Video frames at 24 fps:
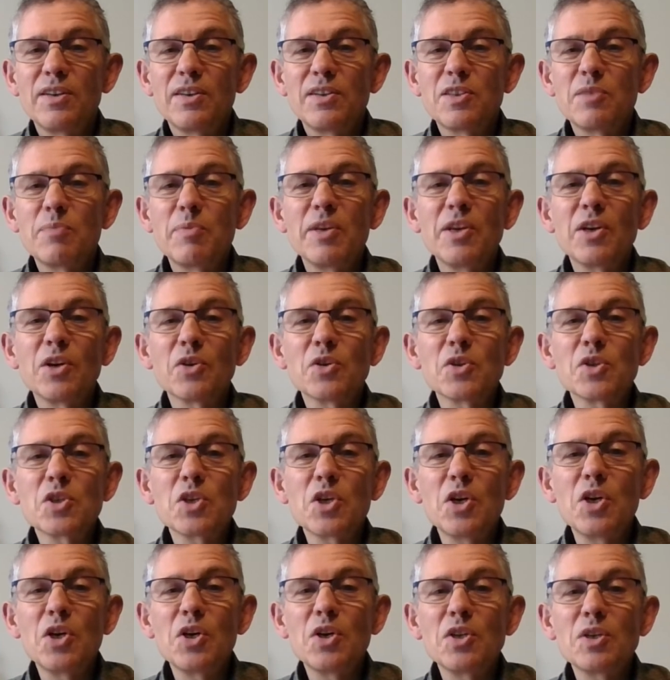to be
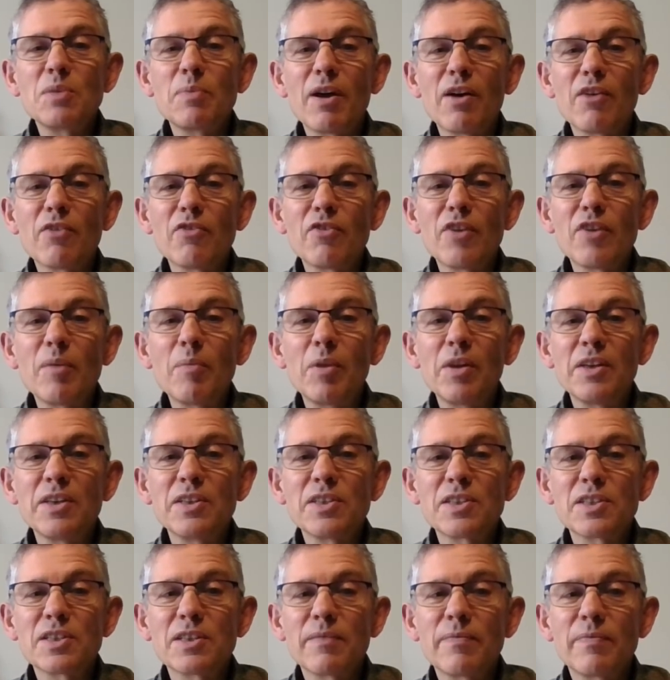concerned about
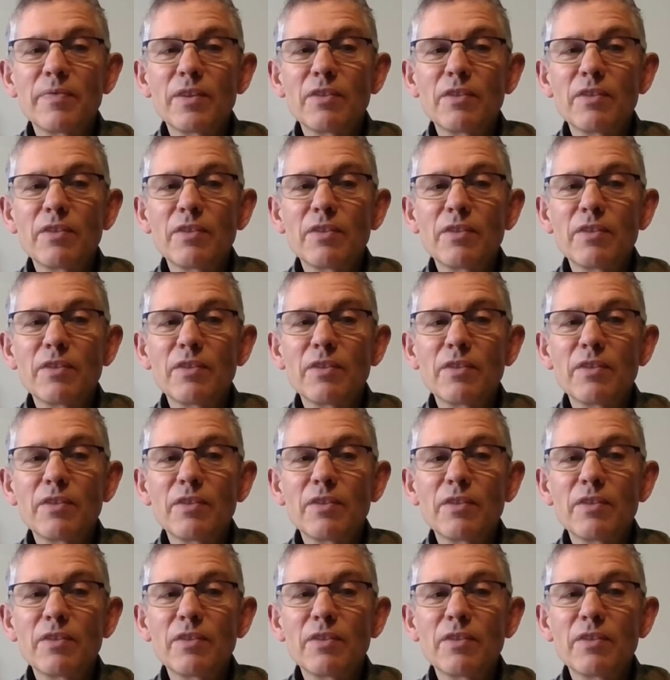families,